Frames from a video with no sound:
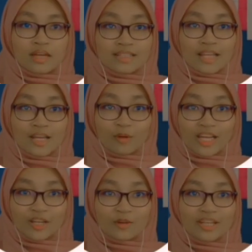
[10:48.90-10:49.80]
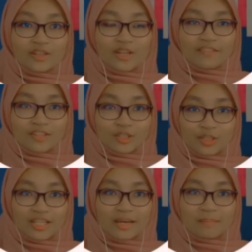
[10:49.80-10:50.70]
Assalamualaikum and good
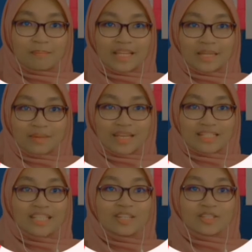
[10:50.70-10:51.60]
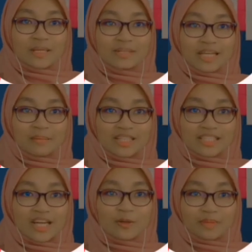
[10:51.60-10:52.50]
afternoon. My name is Siti Sabrina binti
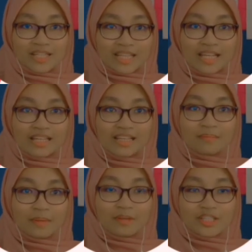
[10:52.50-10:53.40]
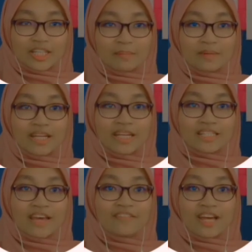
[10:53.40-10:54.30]
Shahrum Nizal. My metric number is
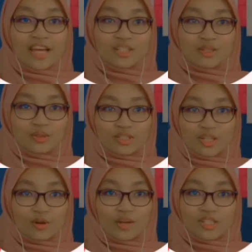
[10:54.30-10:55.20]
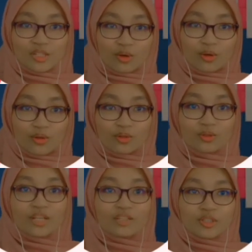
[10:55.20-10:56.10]
FIS
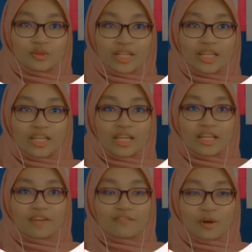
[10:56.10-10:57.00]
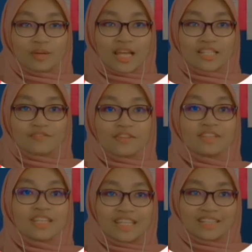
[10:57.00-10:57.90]
20102923 and I'm from class
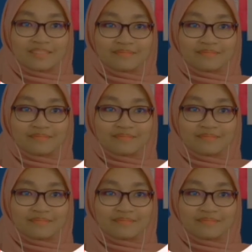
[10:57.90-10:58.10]
15D.